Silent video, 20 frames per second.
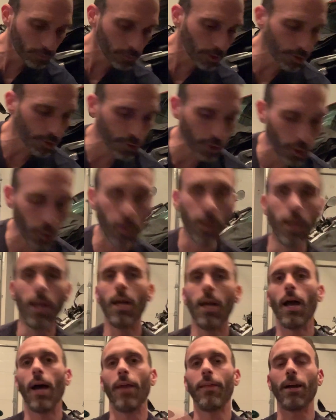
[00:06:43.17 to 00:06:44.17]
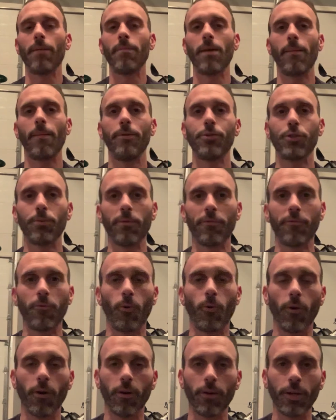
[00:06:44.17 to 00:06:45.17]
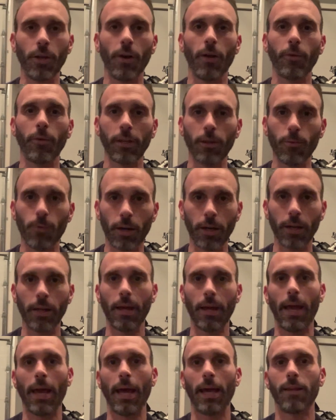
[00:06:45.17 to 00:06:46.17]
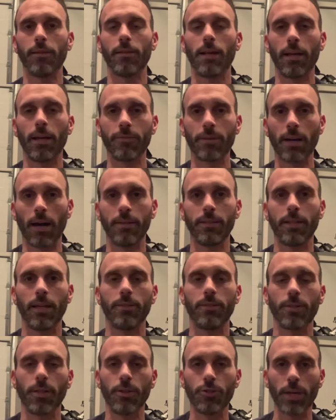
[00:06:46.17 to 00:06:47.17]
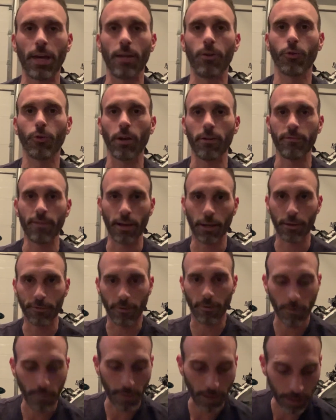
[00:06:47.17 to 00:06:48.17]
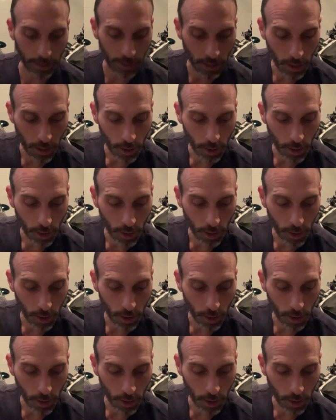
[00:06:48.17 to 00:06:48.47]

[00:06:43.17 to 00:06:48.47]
So I think I might have mentioned before, you know, I really want to add a lot of content to the channel, create value for everybody.